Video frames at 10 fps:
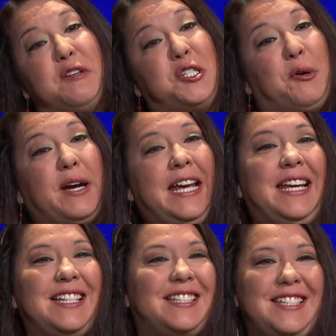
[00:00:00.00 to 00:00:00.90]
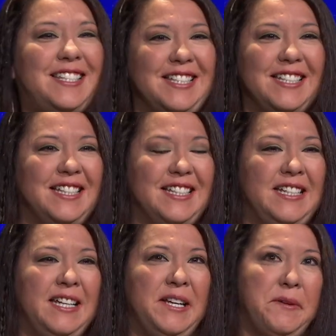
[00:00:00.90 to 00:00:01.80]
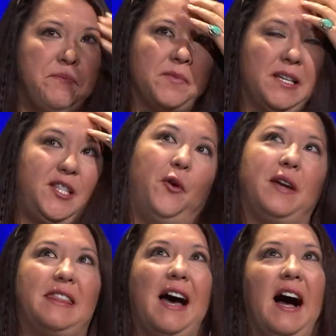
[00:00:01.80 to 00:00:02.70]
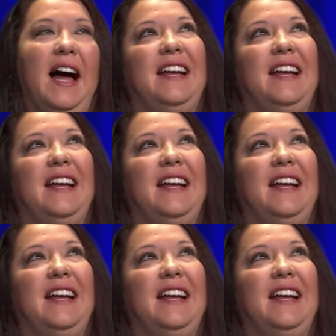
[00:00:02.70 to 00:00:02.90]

choice. So we thought.